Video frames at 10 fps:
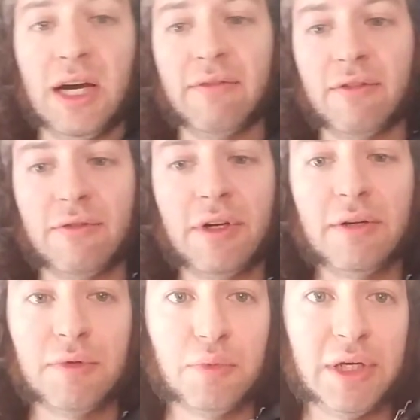to have the
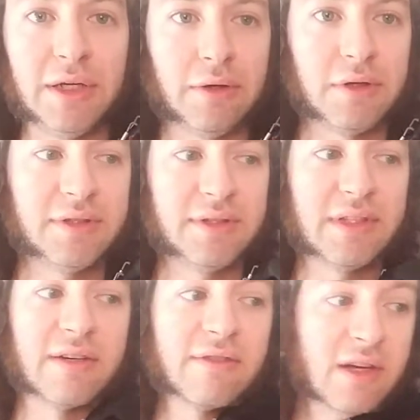freedom to play chords and
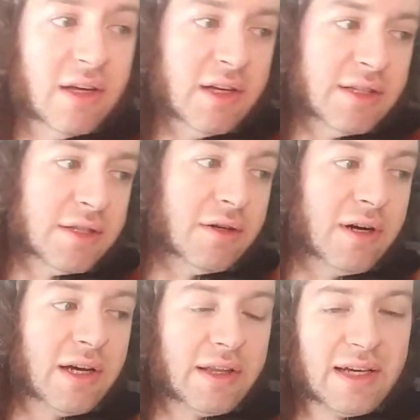stuff. So
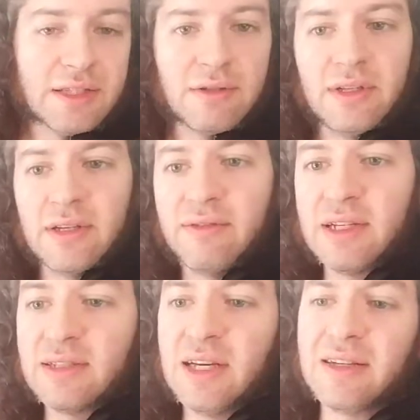uh, that's a really
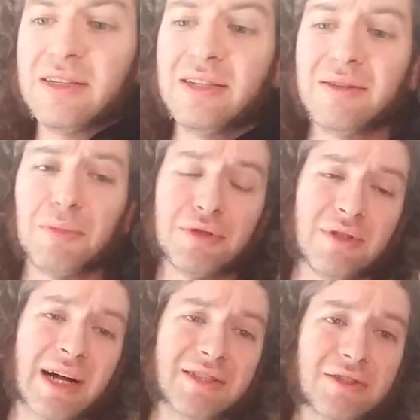advanced technique in most
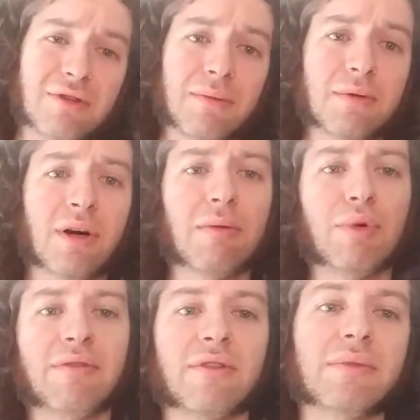classical repertoire,
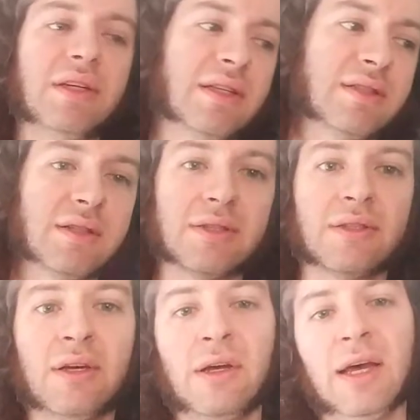but for me, it's just
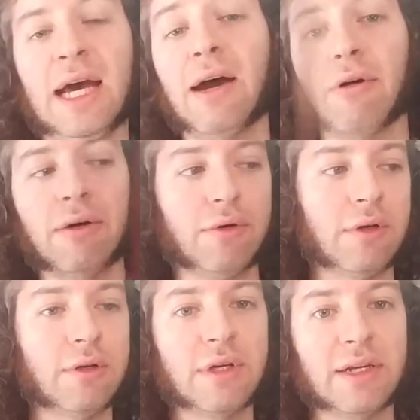how I want
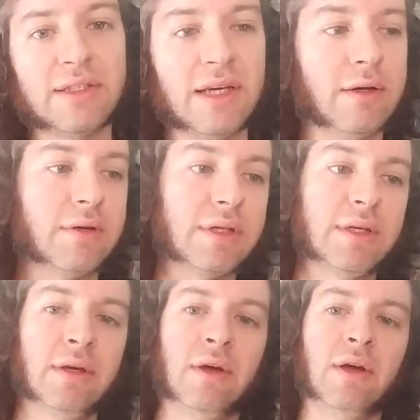to learn how to sound, really.
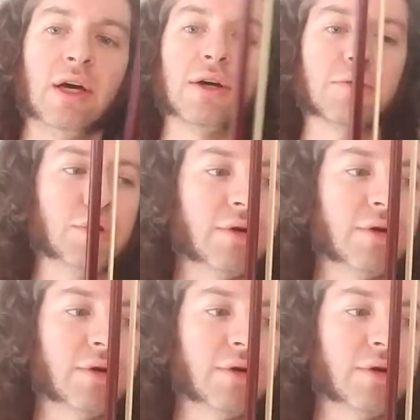I'm going to put